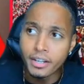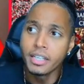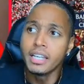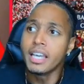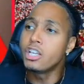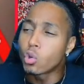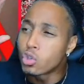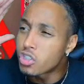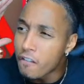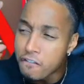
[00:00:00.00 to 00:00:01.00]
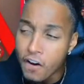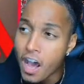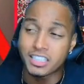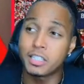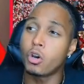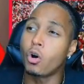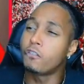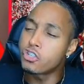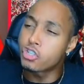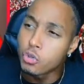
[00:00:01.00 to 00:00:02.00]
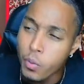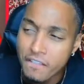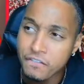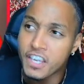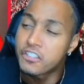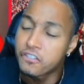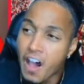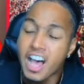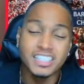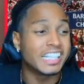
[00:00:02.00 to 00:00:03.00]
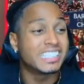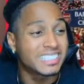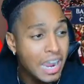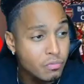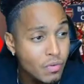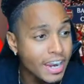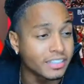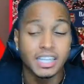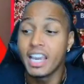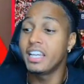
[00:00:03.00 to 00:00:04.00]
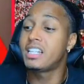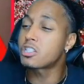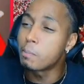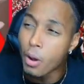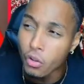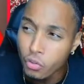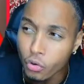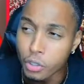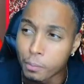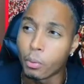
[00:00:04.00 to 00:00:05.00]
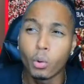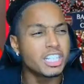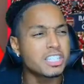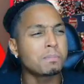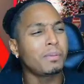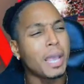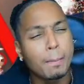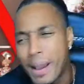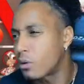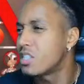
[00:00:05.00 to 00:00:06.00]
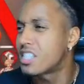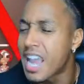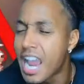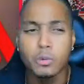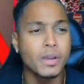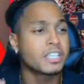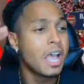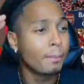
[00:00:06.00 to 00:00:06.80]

-on -one, He's also fast. He offers you width. He's fast. He's direct. He doesn't ponder on the ball. He doesn't play it backwards, sideways.